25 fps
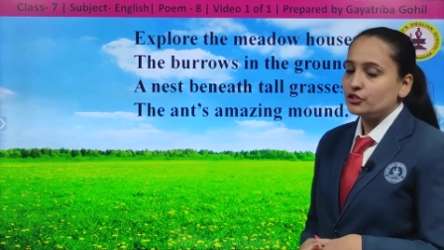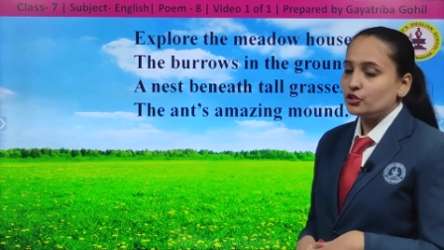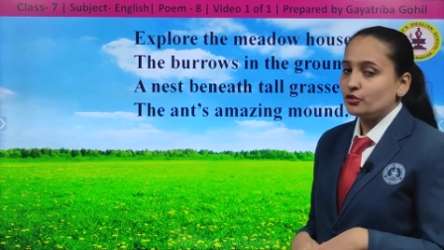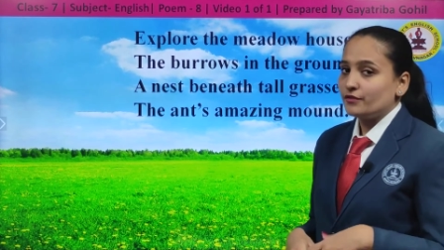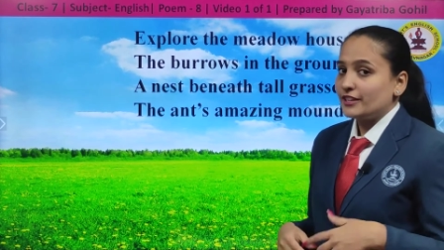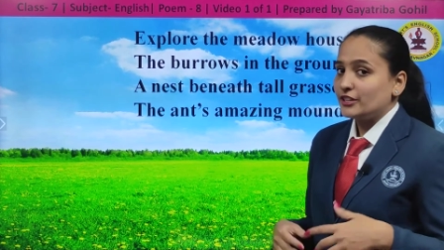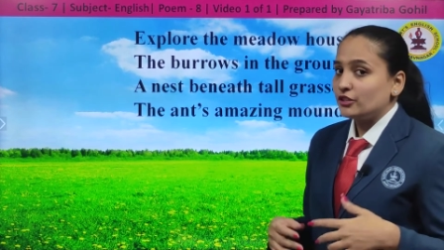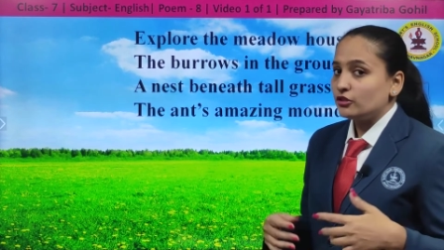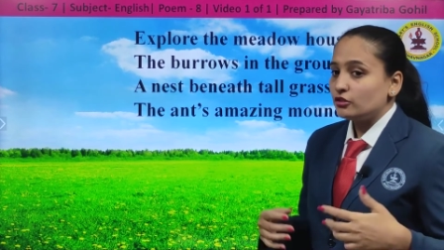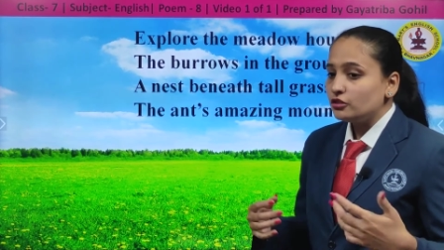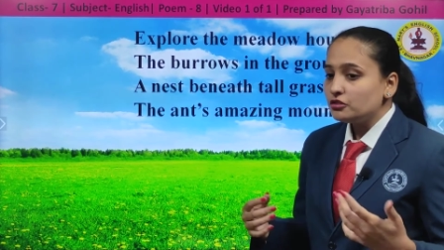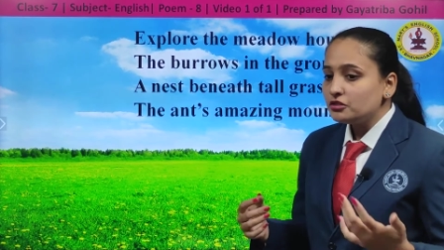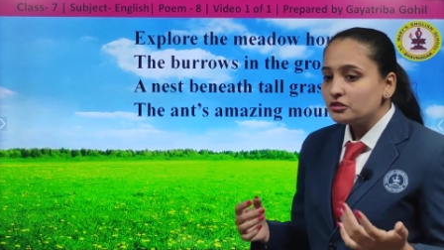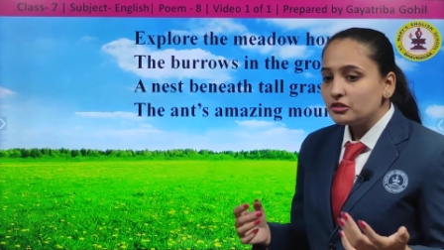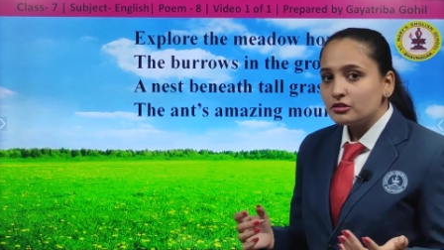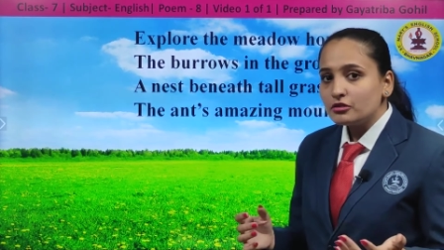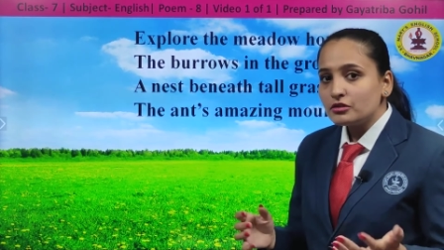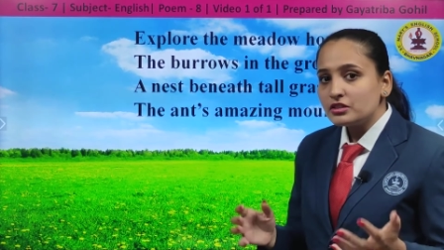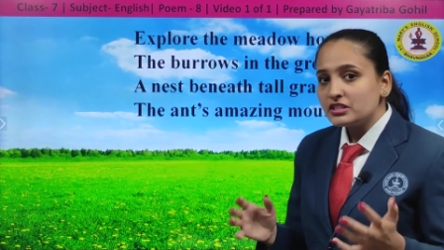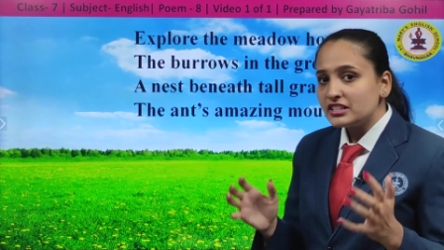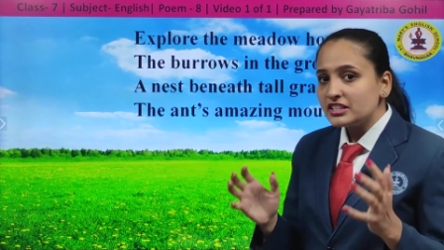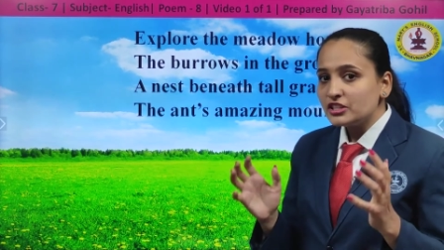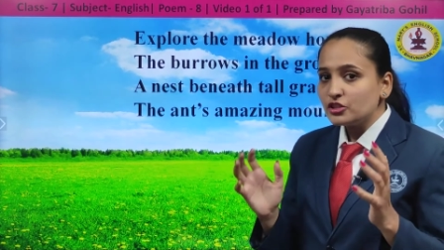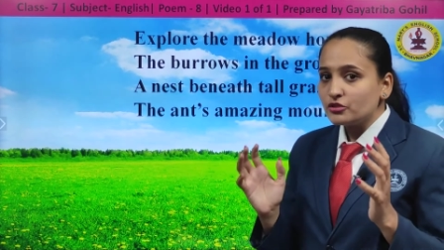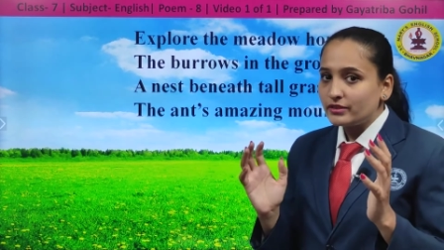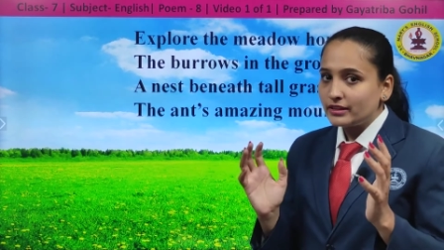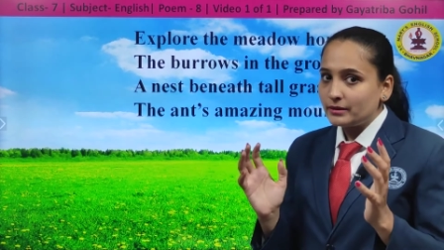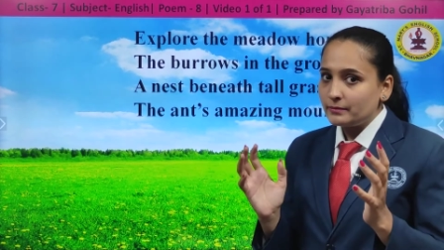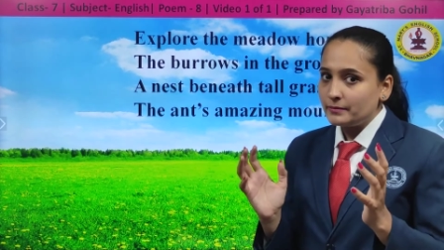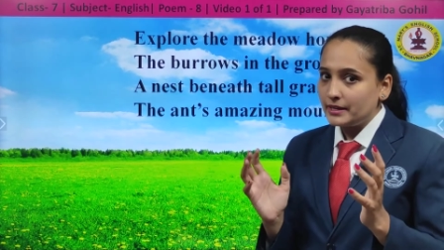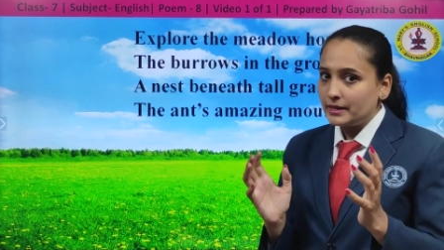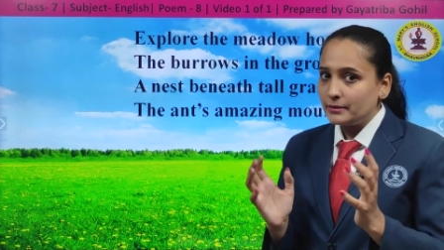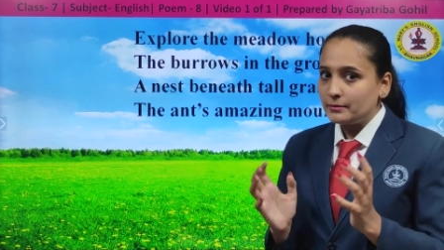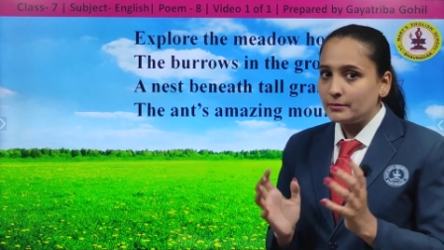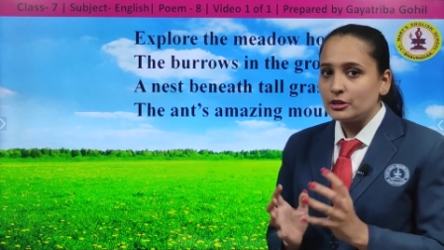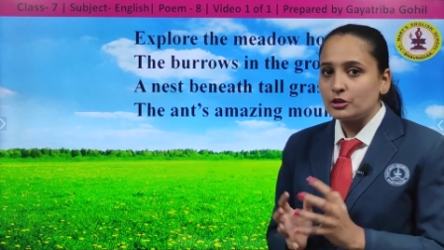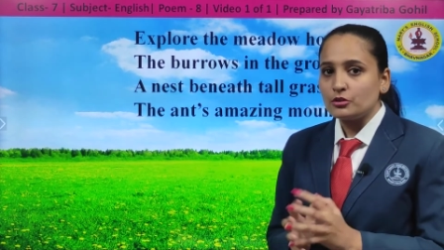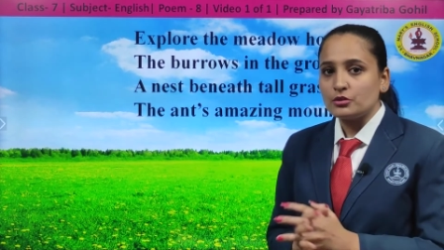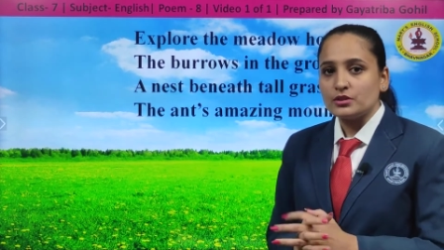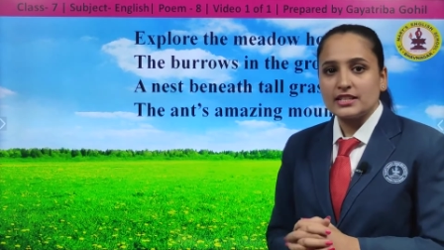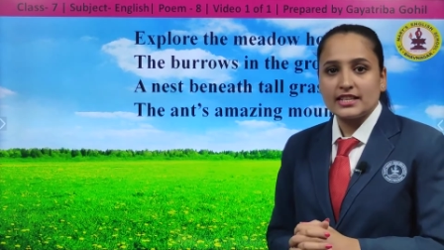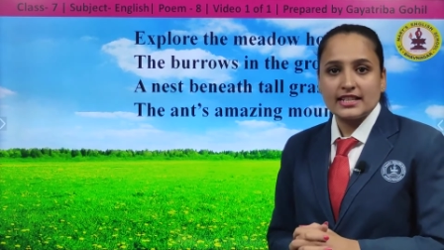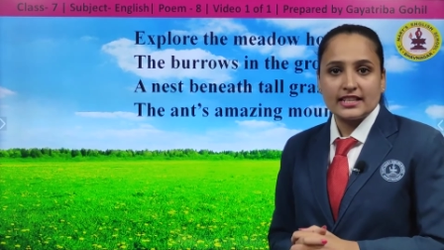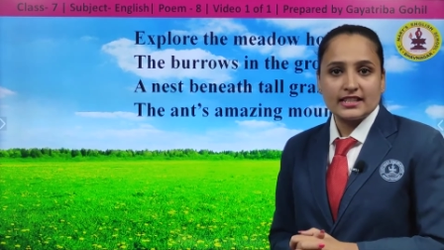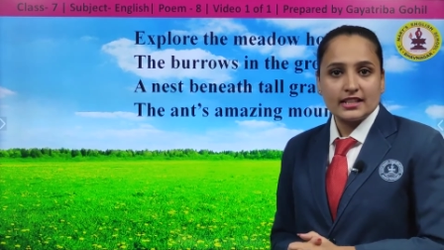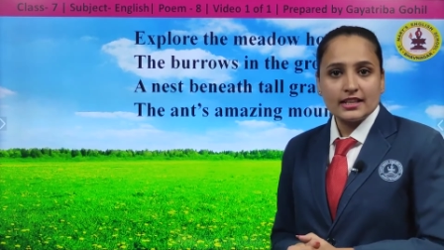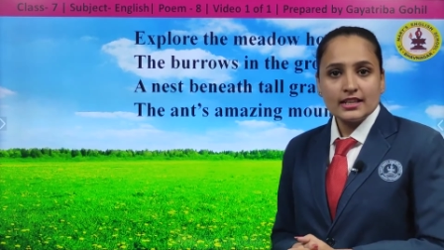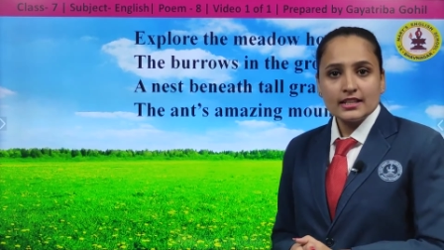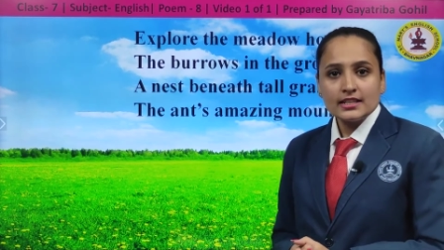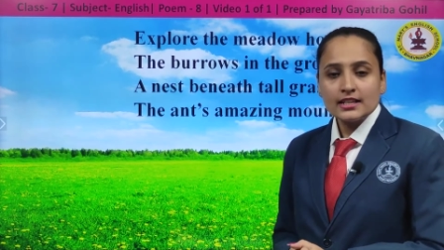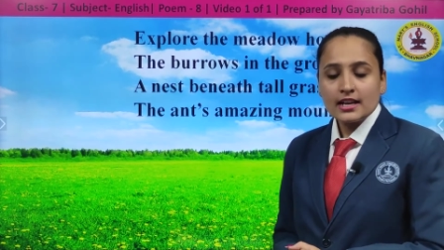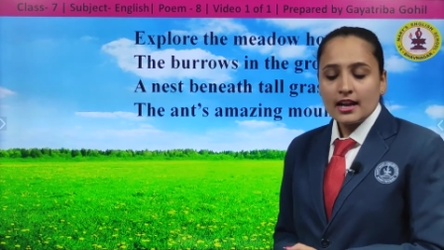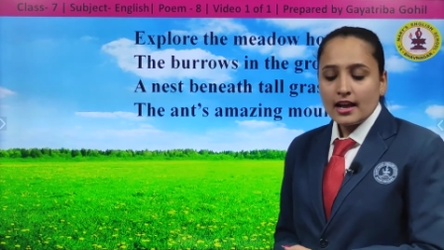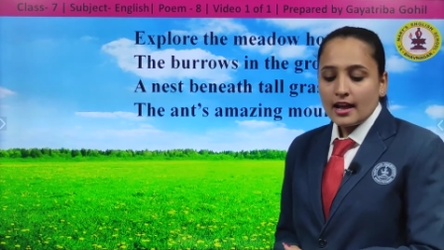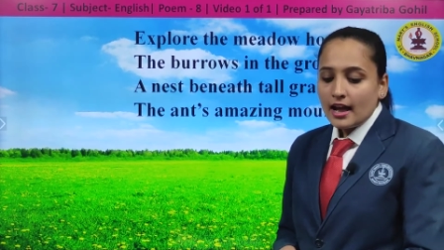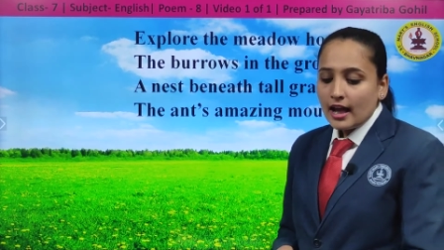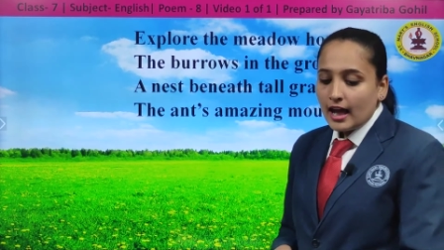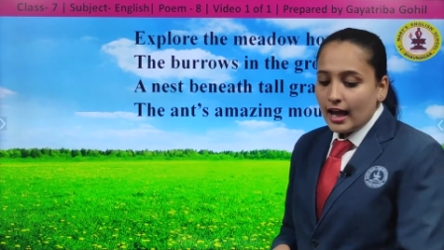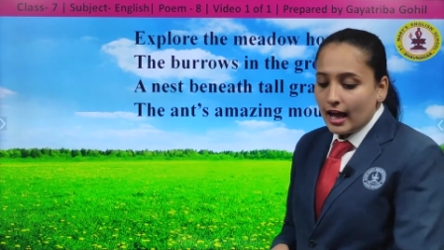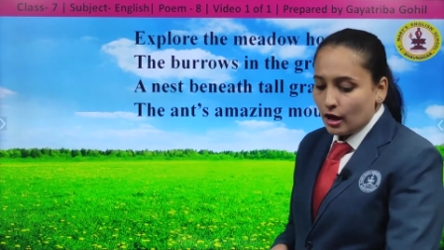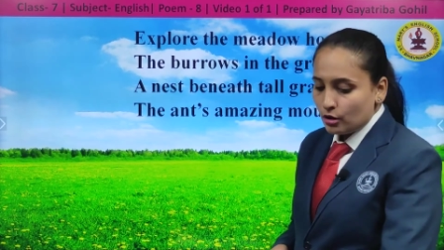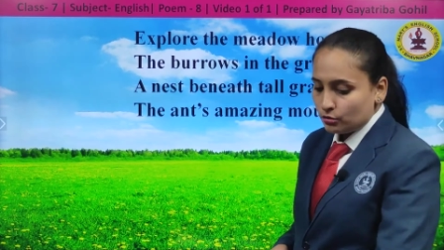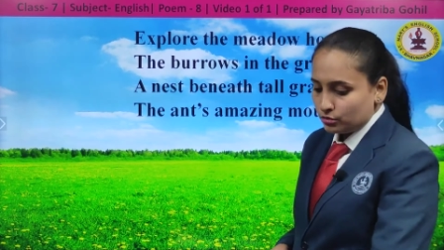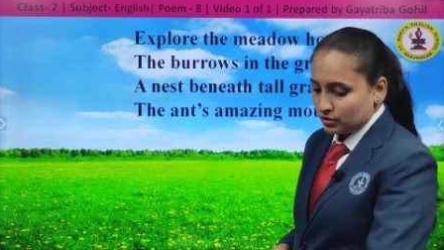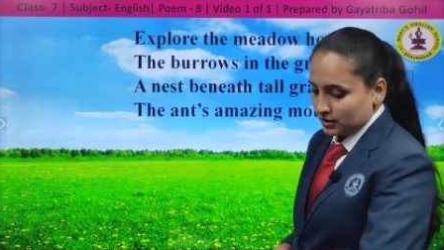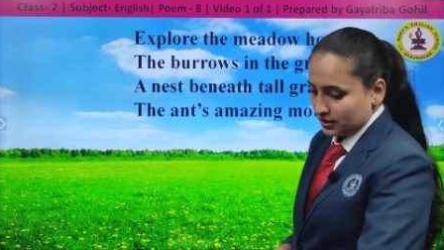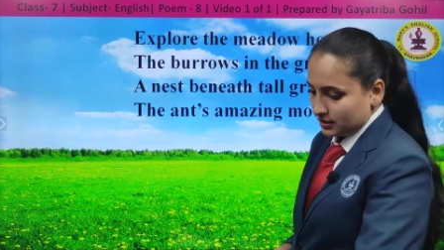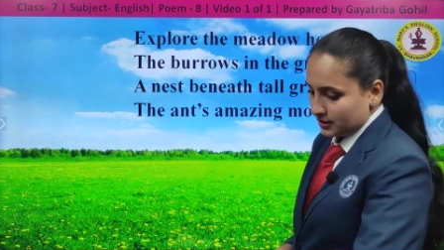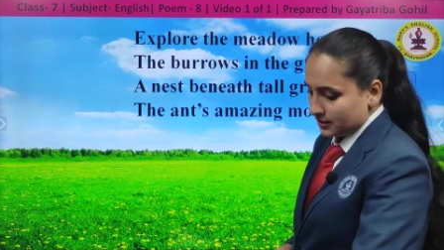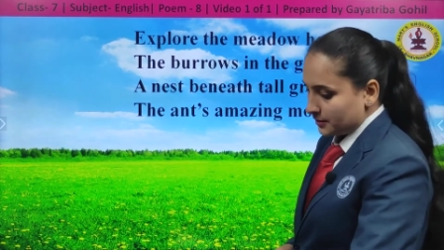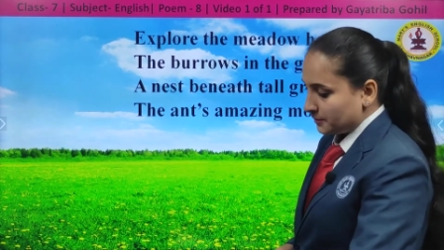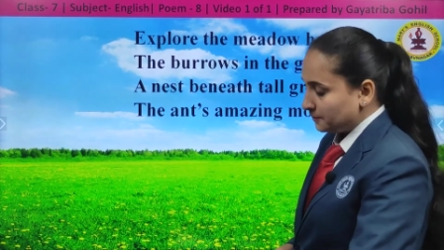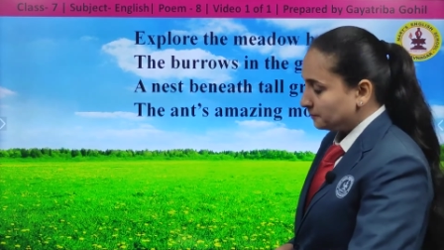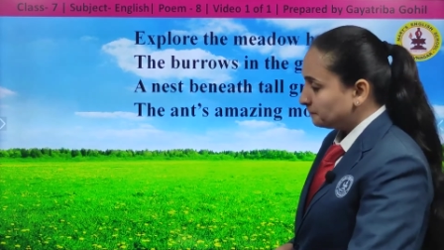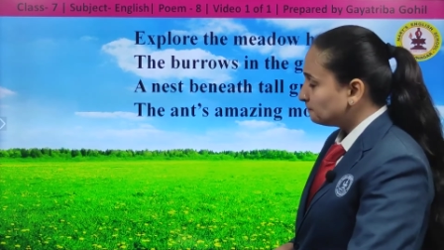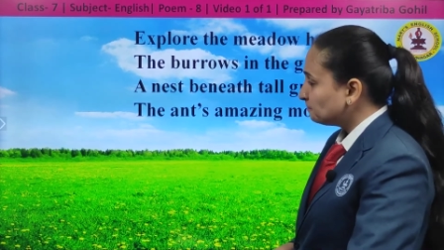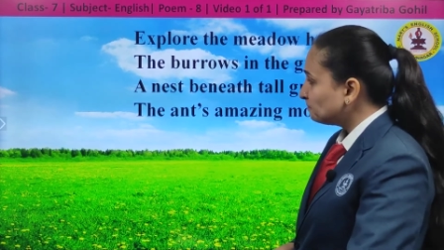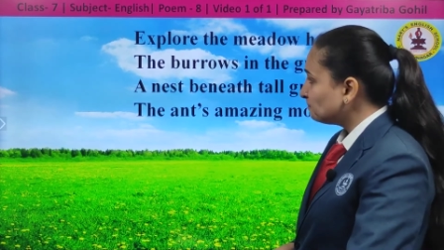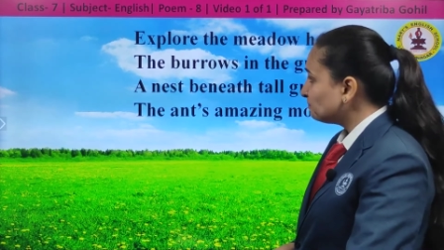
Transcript: So, when you look closely you will be able to see these houses.